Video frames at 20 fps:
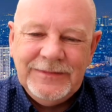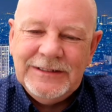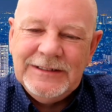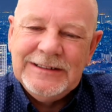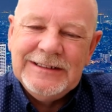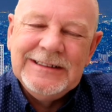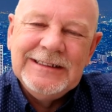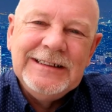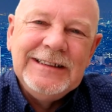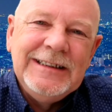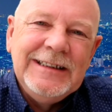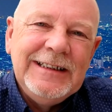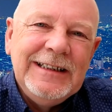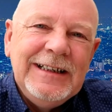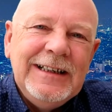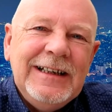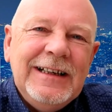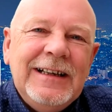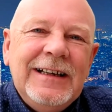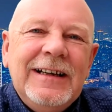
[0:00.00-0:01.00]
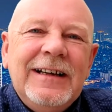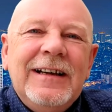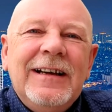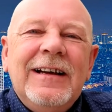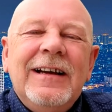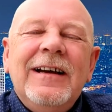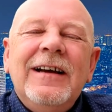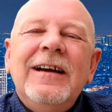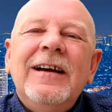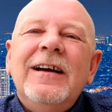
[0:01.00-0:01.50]

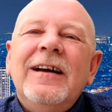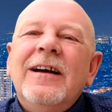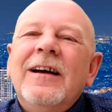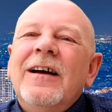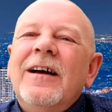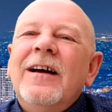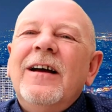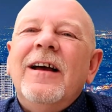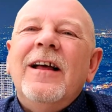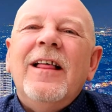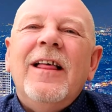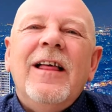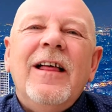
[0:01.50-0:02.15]
Nothing is said.